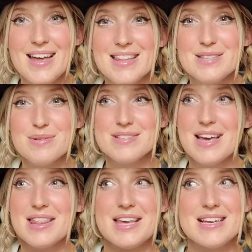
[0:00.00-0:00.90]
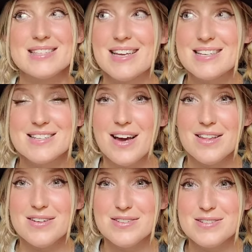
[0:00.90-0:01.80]
this was, I think,
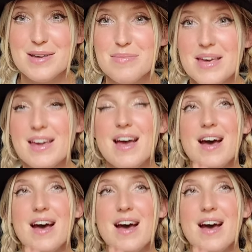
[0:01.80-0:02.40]
$6 or something.